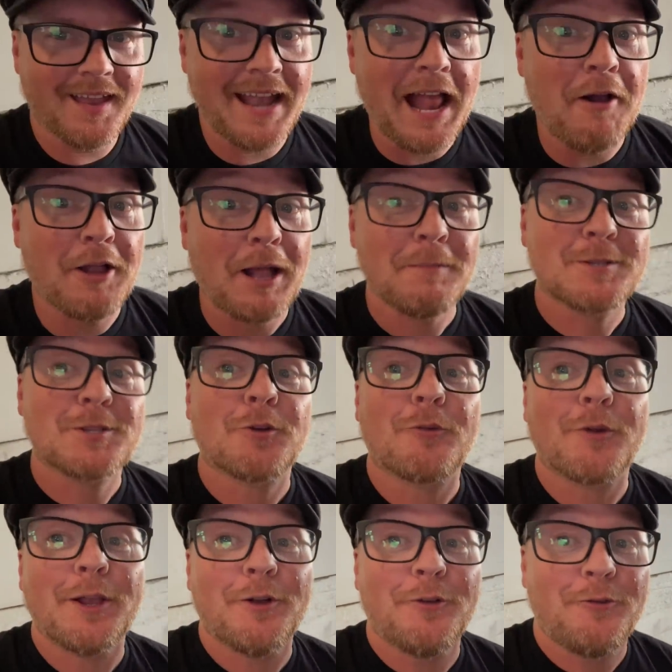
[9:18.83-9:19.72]
And now comes the
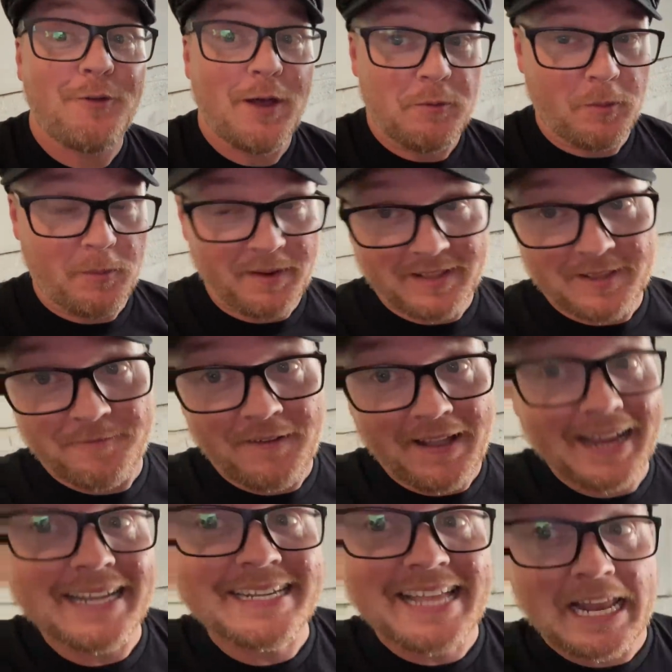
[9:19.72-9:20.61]
real fun where we get to
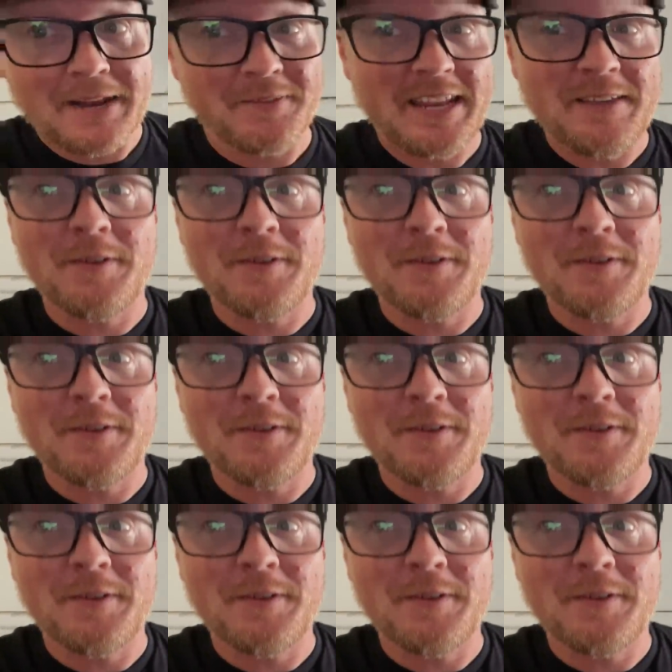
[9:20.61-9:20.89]
find out if it